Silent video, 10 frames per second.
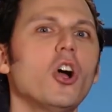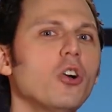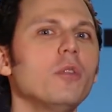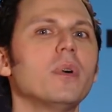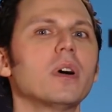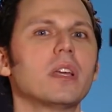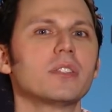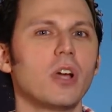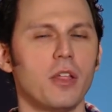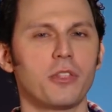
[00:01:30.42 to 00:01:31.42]
Jungle Book
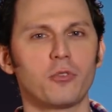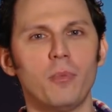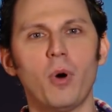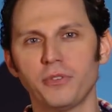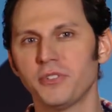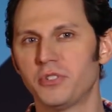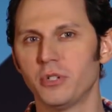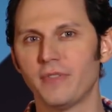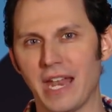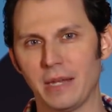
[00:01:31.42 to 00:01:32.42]
has gone through a
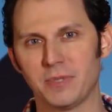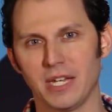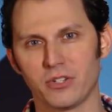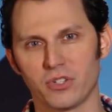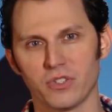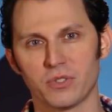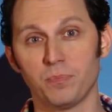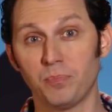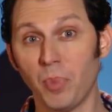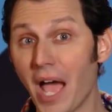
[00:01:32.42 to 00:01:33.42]
multitude of adaptations,
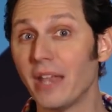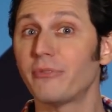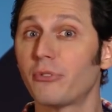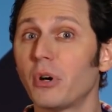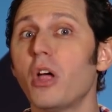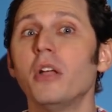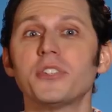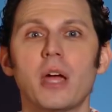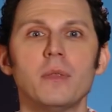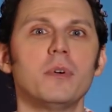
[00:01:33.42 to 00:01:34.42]
but for a long
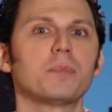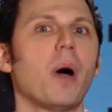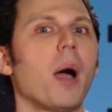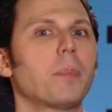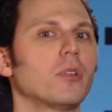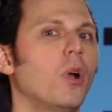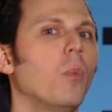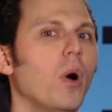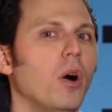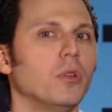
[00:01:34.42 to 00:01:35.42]
time the most popular
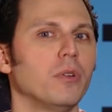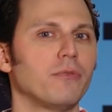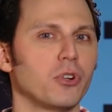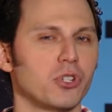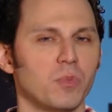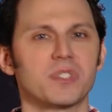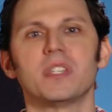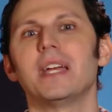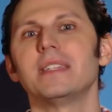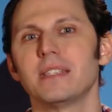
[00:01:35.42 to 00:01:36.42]
and well-known version was the
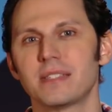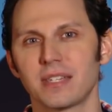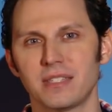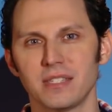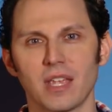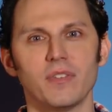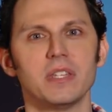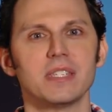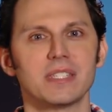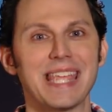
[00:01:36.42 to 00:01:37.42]
nineteen
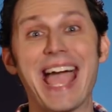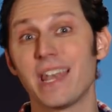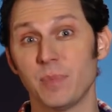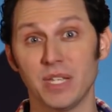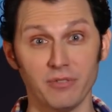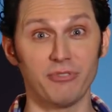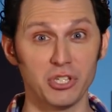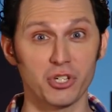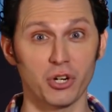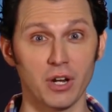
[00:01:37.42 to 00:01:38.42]
sixty-seven Disney animated
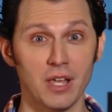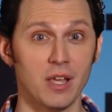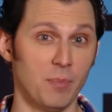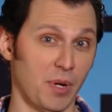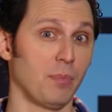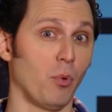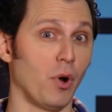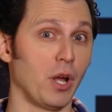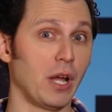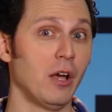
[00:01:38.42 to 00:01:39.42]
feature about a
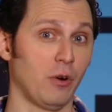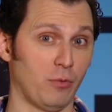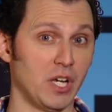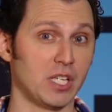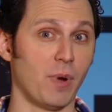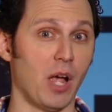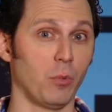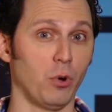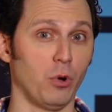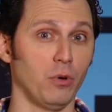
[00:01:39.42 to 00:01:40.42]
boy raised by
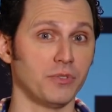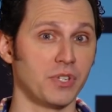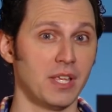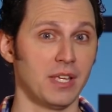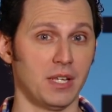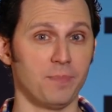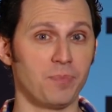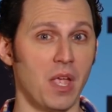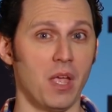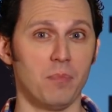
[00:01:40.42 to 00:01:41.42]
wolves and a
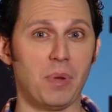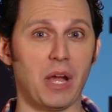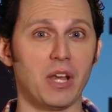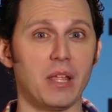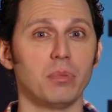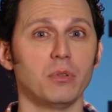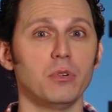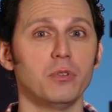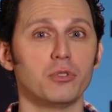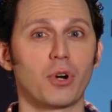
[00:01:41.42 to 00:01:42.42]
bear named
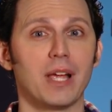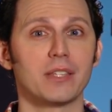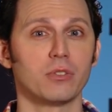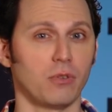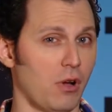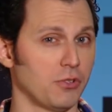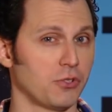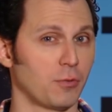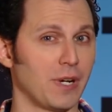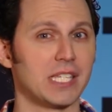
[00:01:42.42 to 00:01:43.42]
Baloo who tries to
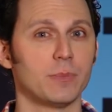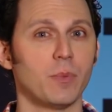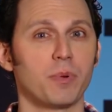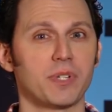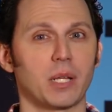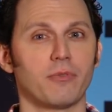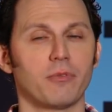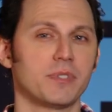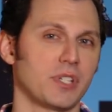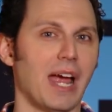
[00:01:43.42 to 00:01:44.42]
also raise him and protect him
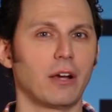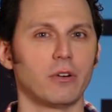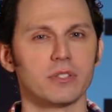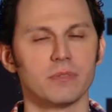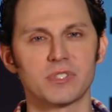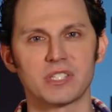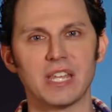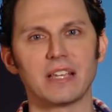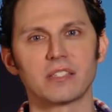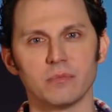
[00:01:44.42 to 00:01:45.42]
from tigers and
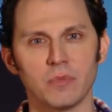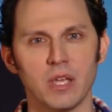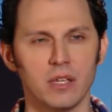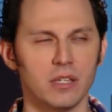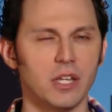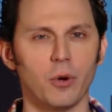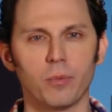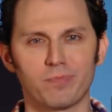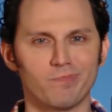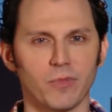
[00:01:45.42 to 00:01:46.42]
snakes and, you know,
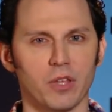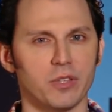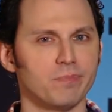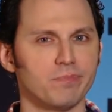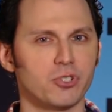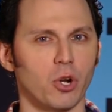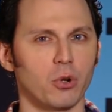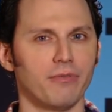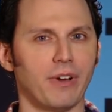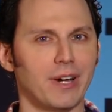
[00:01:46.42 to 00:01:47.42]
other
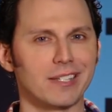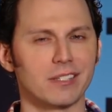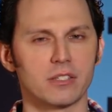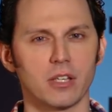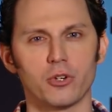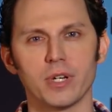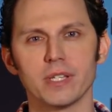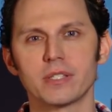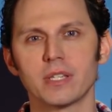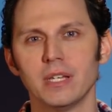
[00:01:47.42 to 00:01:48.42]
jungle various and
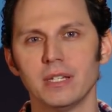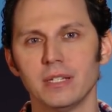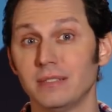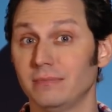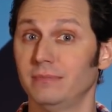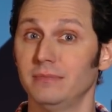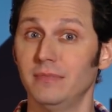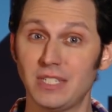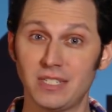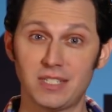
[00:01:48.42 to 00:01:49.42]
sundries.
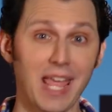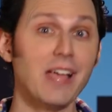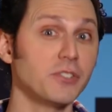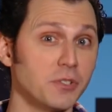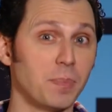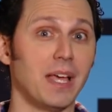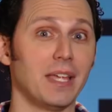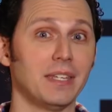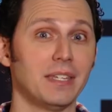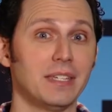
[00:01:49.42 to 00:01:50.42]

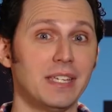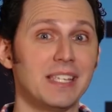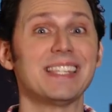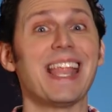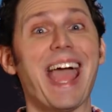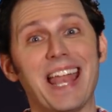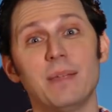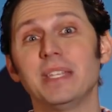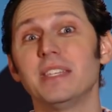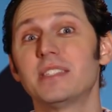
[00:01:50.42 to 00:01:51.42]
TaleSpin is an
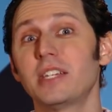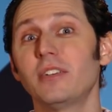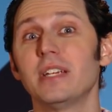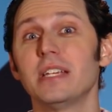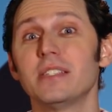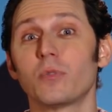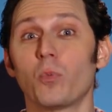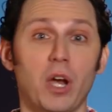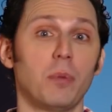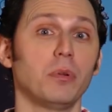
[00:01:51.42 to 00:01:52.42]
animated series
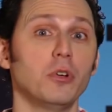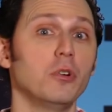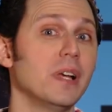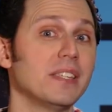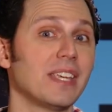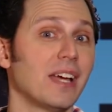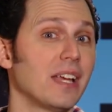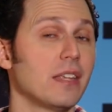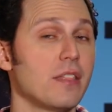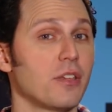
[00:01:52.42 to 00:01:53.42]
where Baloo is a
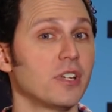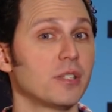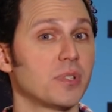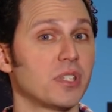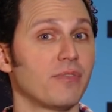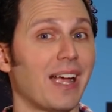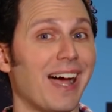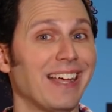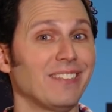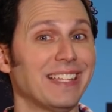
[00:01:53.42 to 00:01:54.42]
nineteen thirties Pacific
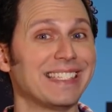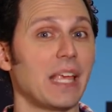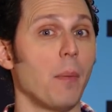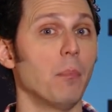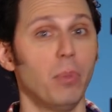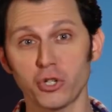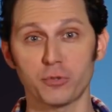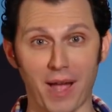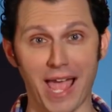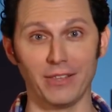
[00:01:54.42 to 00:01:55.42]
Islands bush
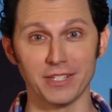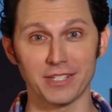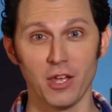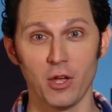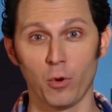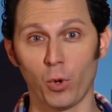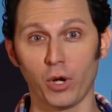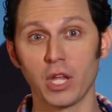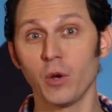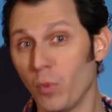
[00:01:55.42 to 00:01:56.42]
pilot
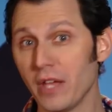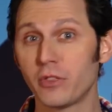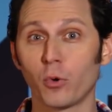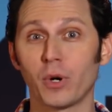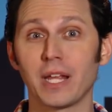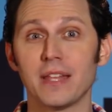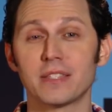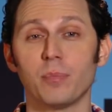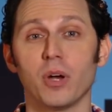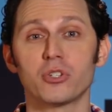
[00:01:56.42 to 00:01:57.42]
working with or
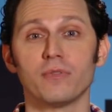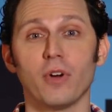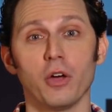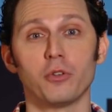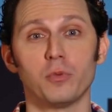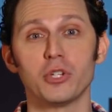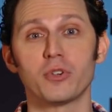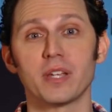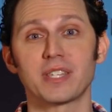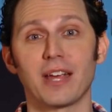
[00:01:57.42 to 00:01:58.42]
against a bunch of other
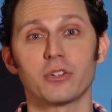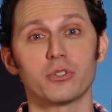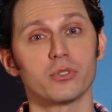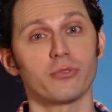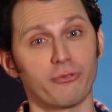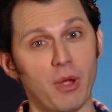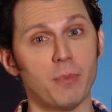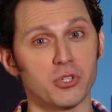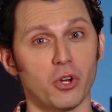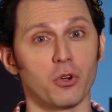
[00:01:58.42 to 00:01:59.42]
redressed characters
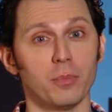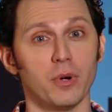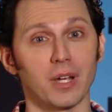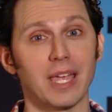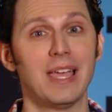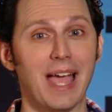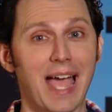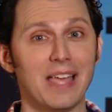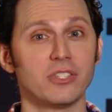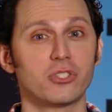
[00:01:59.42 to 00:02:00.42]
from A Jungle Book as he